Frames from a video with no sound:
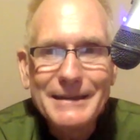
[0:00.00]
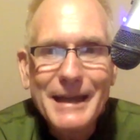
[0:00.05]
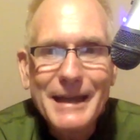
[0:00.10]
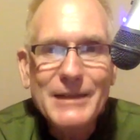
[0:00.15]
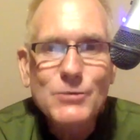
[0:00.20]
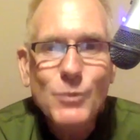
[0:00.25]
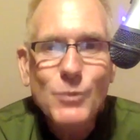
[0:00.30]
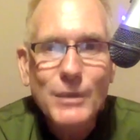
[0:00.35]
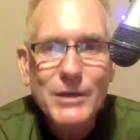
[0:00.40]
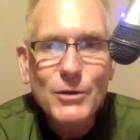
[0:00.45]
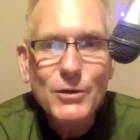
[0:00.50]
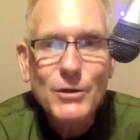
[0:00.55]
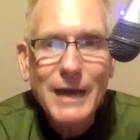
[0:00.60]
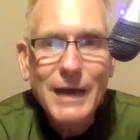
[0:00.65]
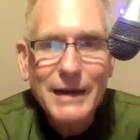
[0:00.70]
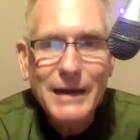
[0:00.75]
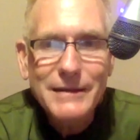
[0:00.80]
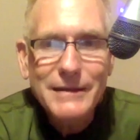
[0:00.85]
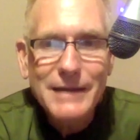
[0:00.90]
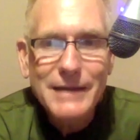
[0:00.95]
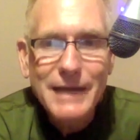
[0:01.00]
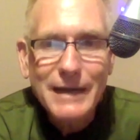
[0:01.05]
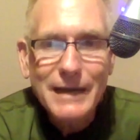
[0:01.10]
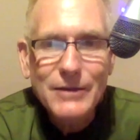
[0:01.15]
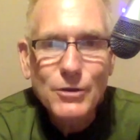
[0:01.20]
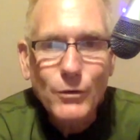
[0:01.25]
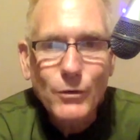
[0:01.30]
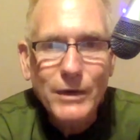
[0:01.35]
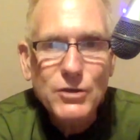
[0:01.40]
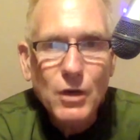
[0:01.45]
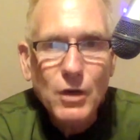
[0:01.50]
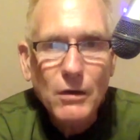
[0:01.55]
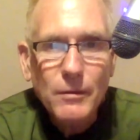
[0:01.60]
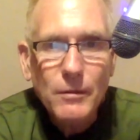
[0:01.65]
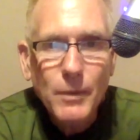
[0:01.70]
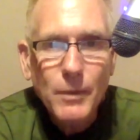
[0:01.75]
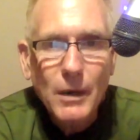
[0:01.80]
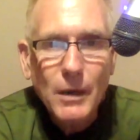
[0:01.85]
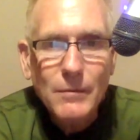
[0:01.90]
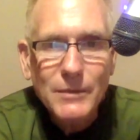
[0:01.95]
that's where you contact your HR
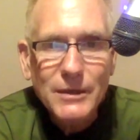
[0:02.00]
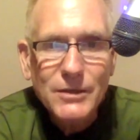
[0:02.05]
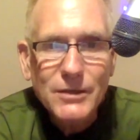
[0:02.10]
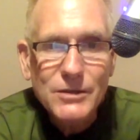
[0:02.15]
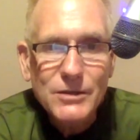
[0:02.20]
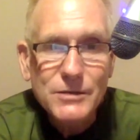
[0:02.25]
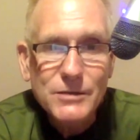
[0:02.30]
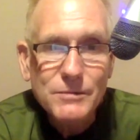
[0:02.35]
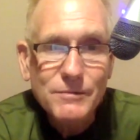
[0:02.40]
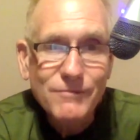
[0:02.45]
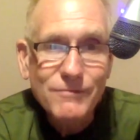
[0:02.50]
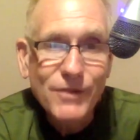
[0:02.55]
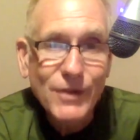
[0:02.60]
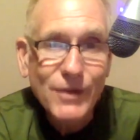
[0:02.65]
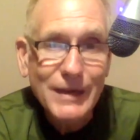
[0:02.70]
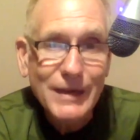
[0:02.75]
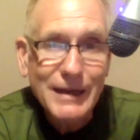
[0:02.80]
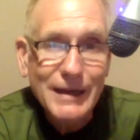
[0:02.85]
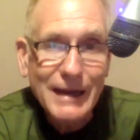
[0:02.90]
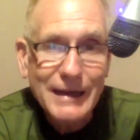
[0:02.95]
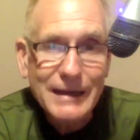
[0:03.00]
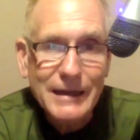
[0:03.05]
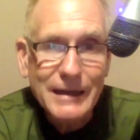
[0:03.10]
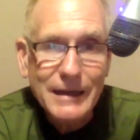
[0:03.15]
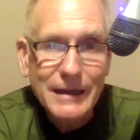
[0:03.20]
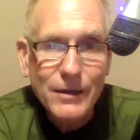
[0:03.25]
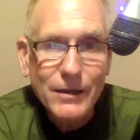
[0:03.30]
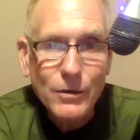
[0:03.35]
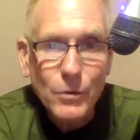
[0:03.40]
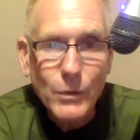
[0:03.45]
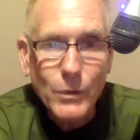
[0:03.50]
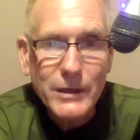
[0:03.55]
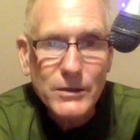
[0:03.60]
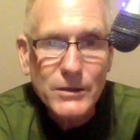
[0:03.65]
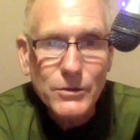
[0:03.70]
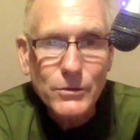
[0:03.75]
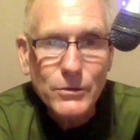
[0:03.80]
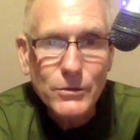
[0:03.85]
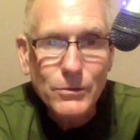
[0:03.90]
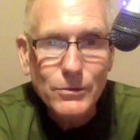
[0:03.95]
department, because very likely they're going
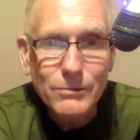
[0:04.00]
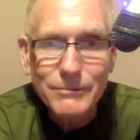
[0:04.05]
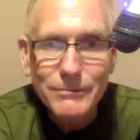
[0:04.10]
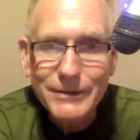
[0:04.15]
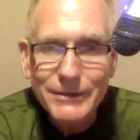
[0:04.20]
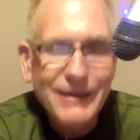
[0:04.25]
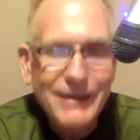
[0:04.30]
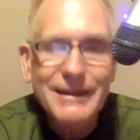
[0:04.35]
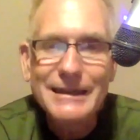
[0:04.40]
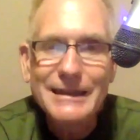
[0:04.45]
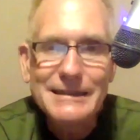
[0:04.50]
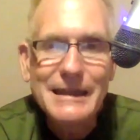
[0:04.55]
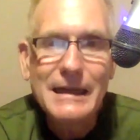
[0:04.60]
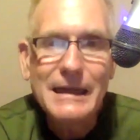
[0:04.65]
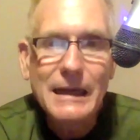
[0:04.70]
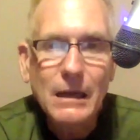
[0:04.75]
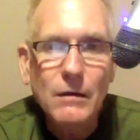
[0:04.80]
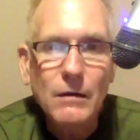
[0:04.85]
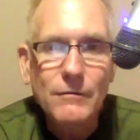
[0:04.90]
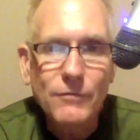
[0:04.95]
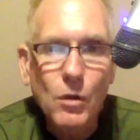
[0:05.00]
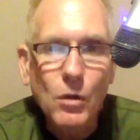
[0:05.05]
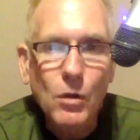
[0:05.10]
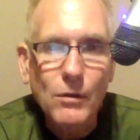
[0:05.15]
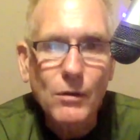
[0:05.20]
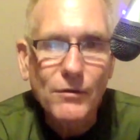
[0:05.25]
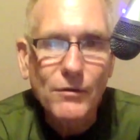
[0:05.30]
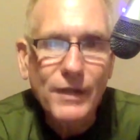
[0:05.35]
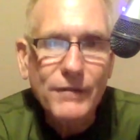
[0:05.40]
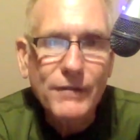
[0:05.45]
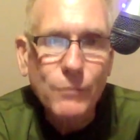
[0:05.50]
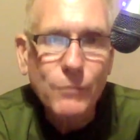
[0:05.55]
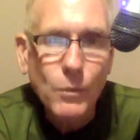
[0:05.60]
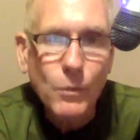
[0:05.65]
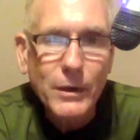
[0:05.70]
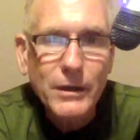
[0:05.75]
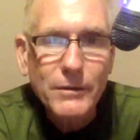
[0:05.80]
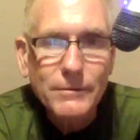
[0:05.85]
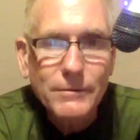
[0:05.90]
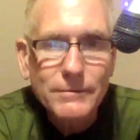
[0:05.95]
to take care of all of that
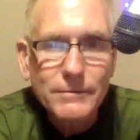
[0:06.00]
for you.